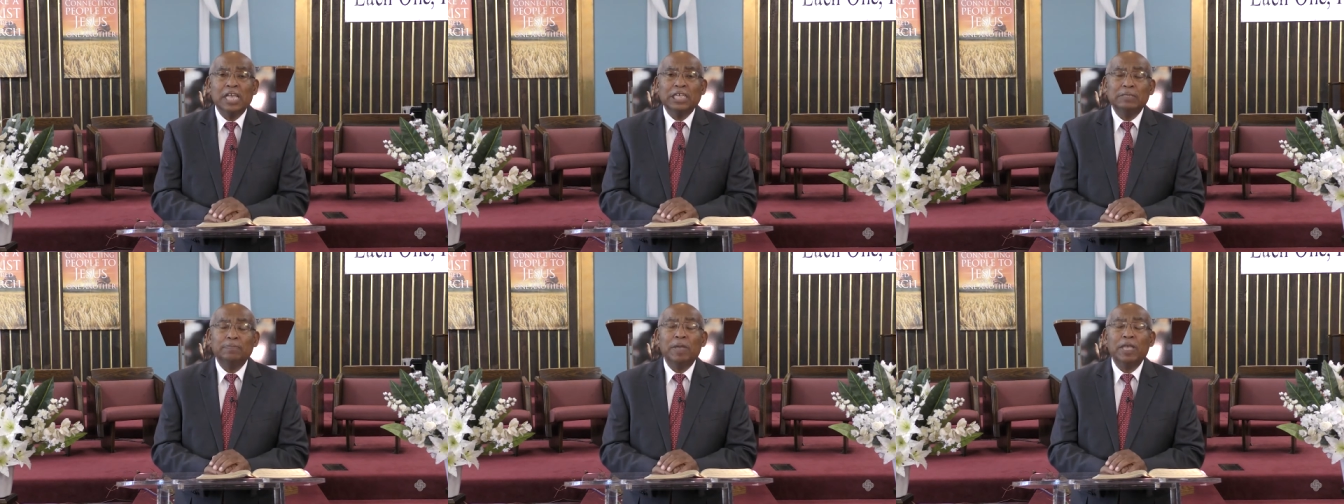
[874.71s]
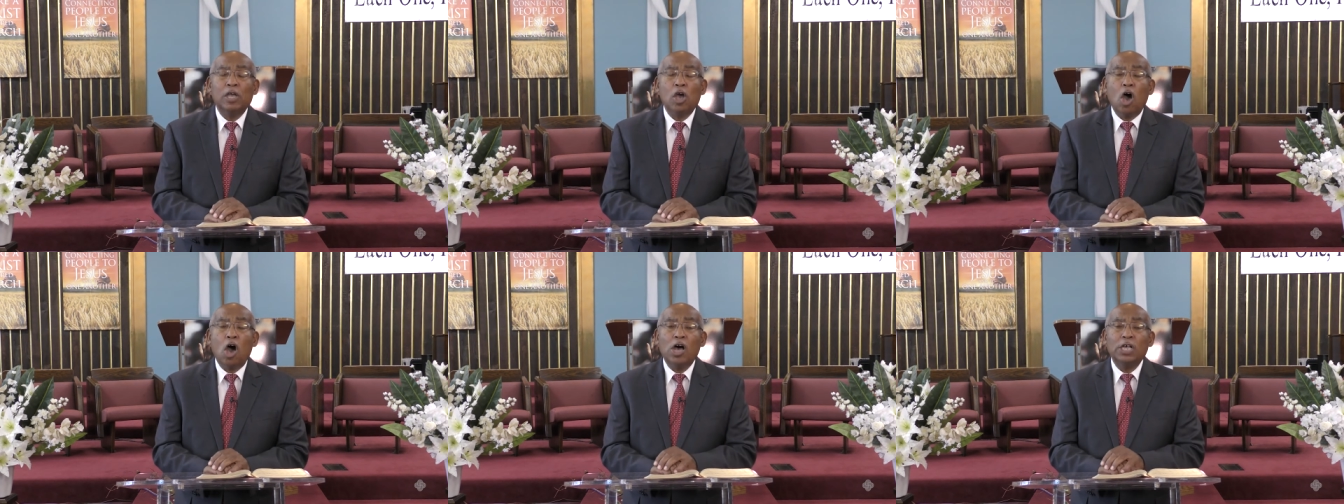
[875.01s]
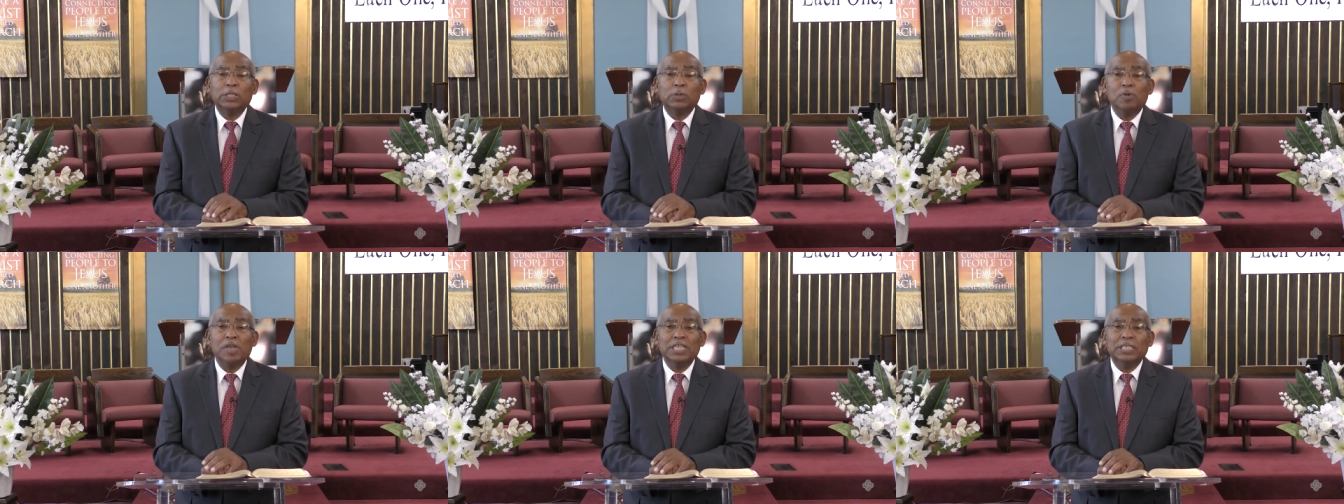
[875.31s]
is
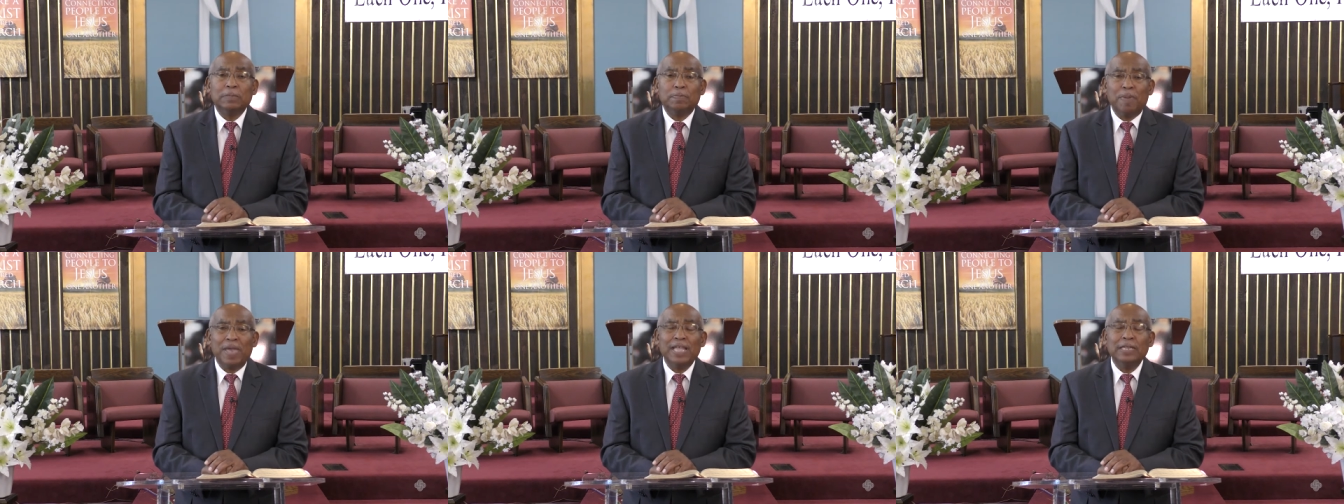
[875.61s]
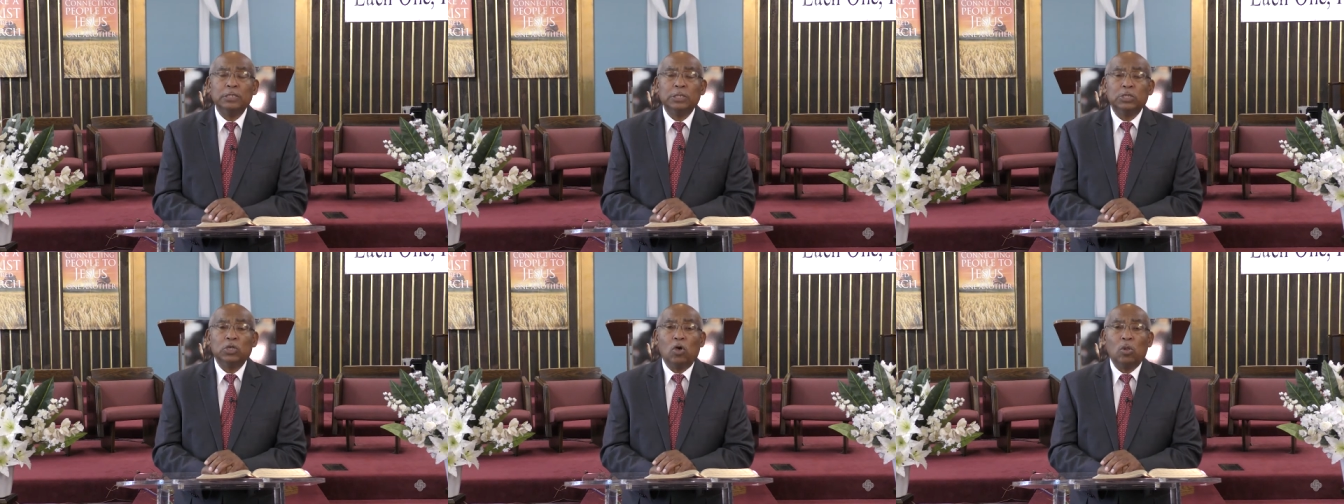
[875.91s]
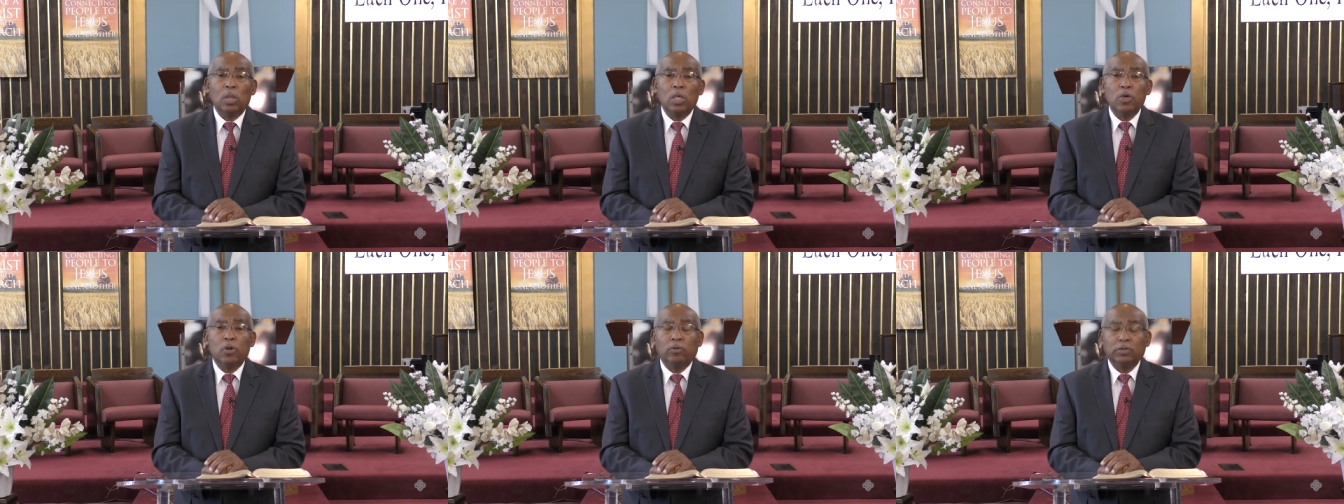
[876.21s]
because we spend
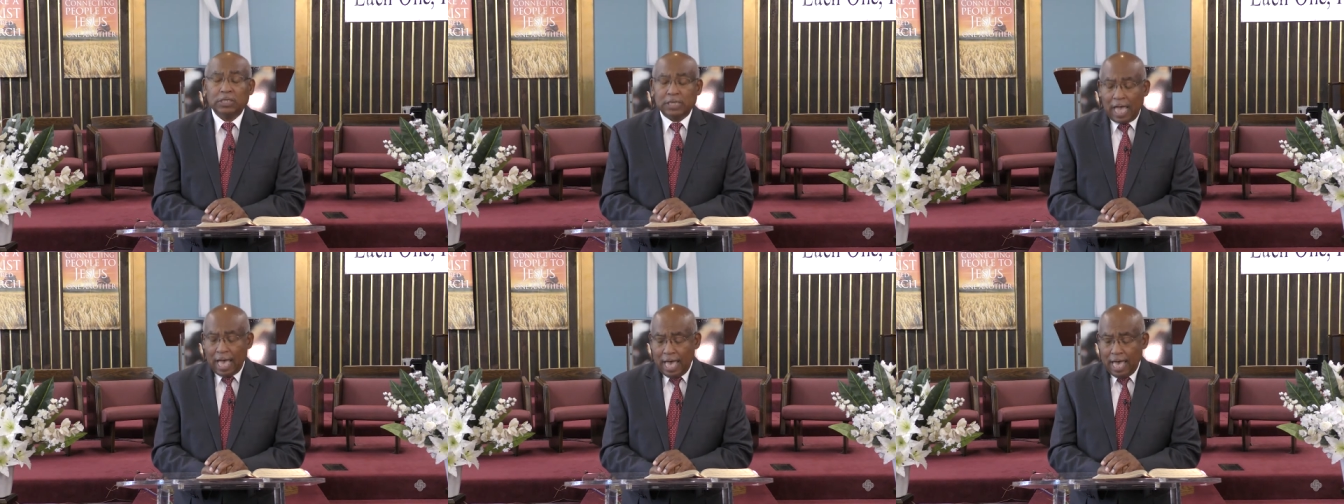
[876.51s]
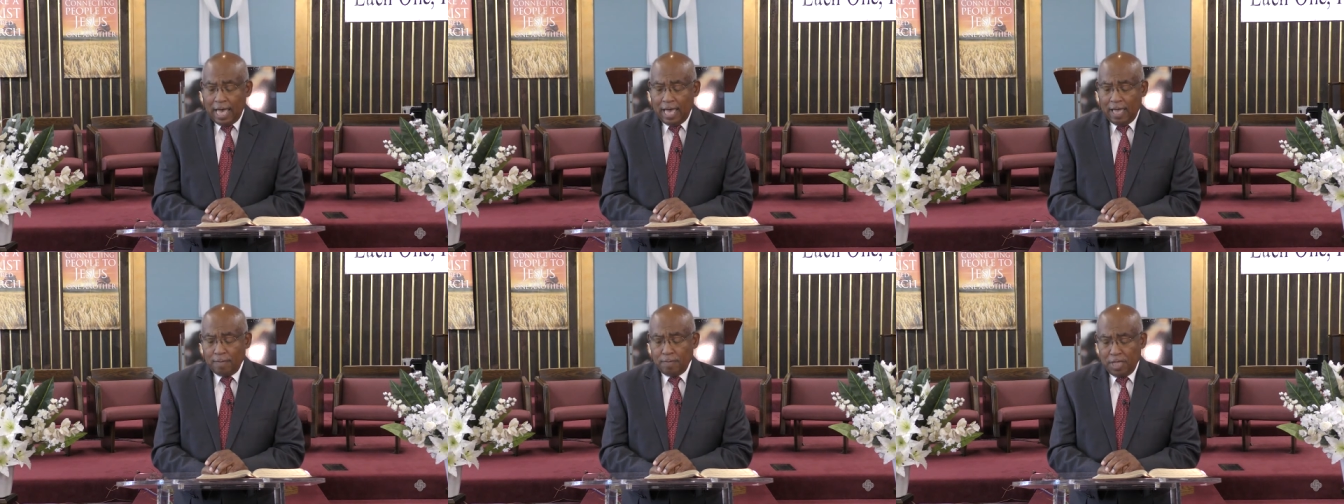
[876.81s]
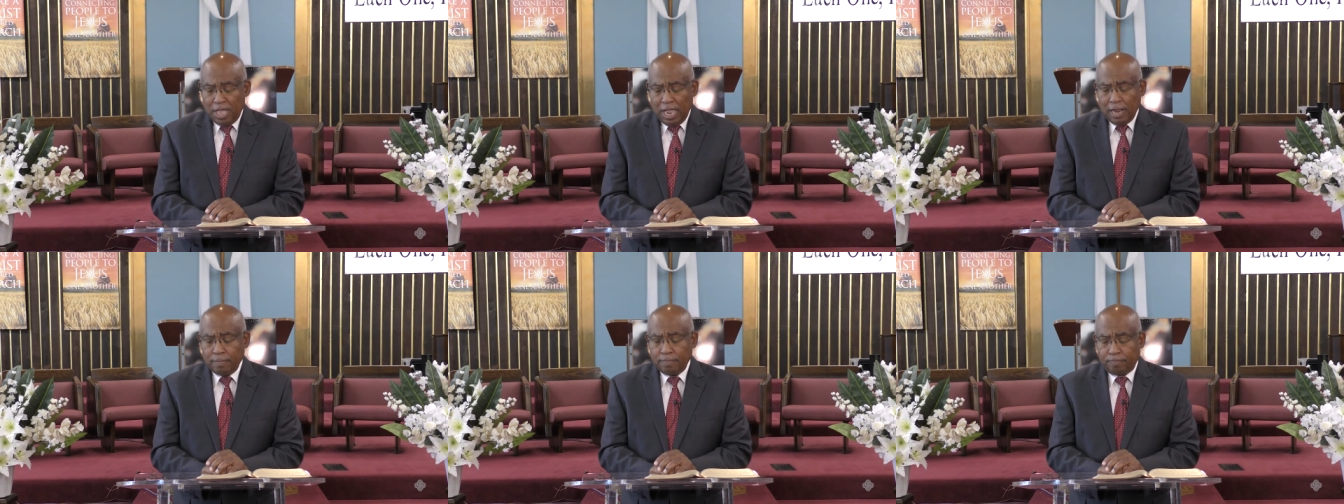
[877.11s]
so little
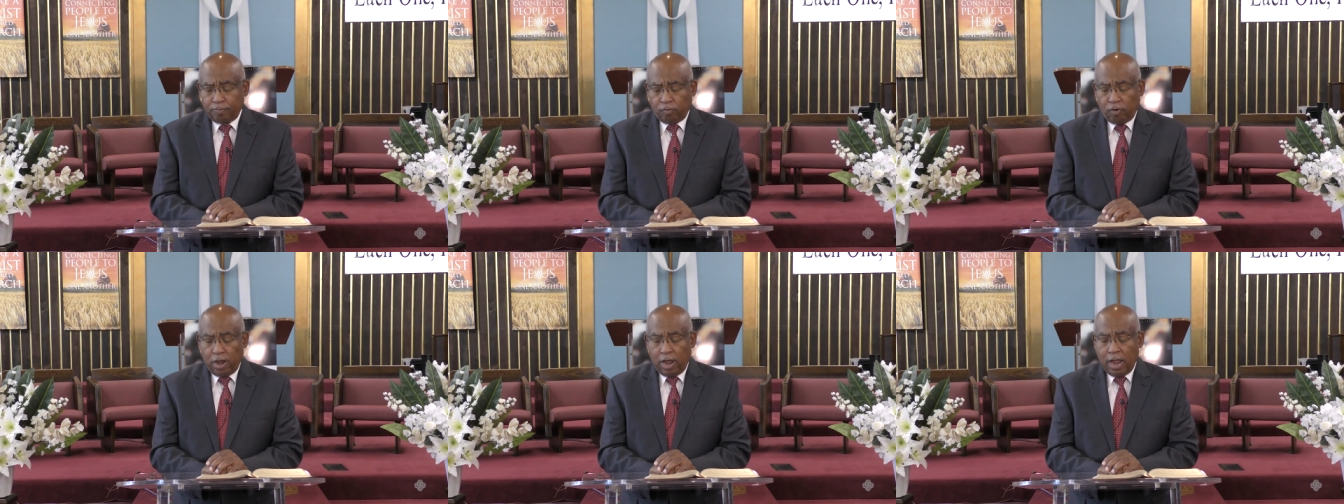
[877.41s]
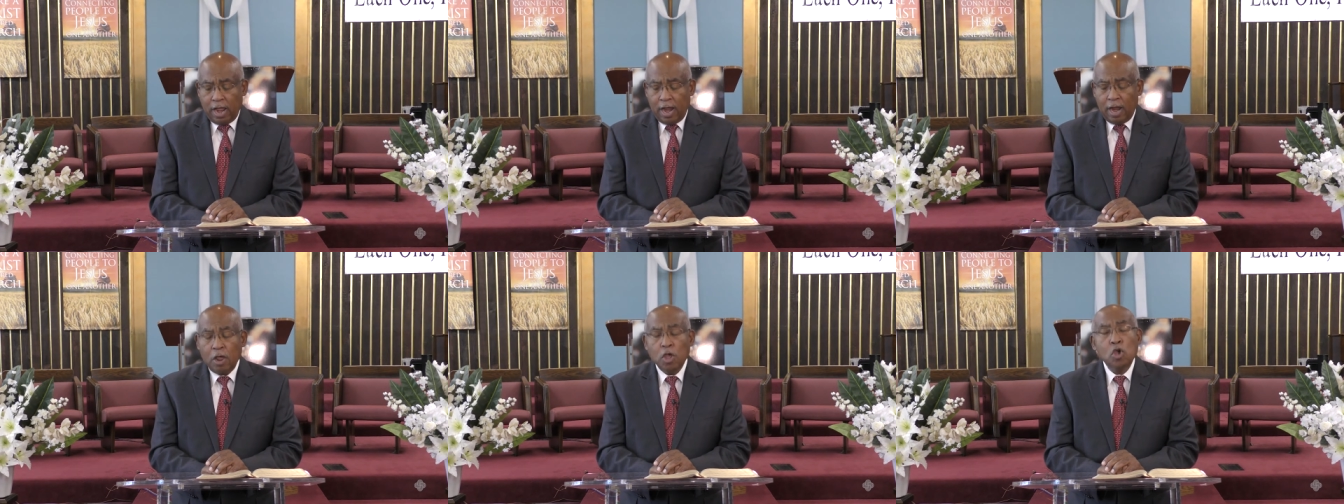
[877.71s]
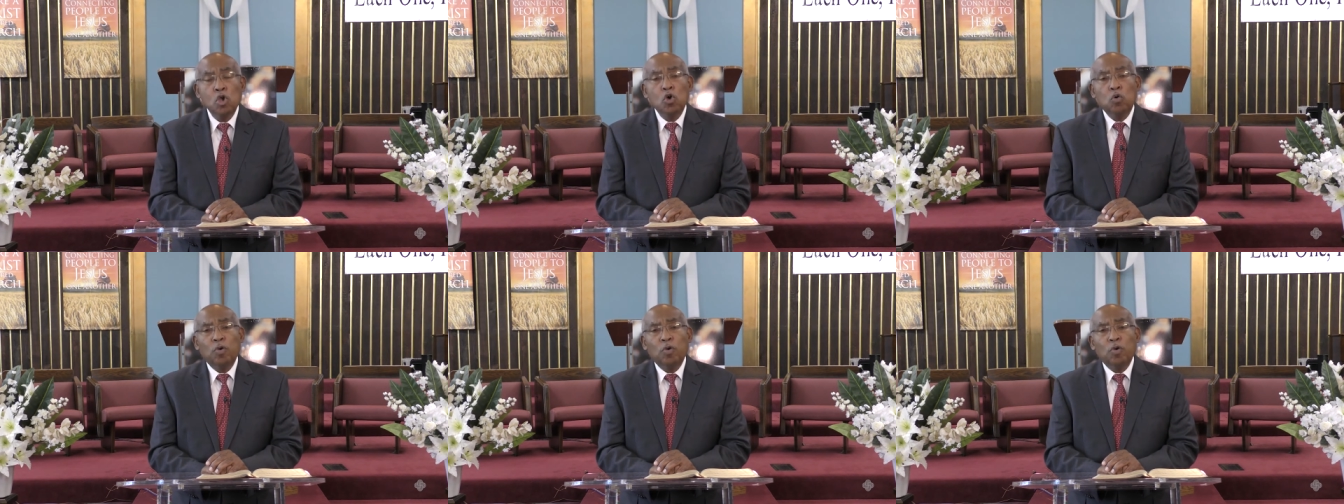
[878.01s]
time in prayer.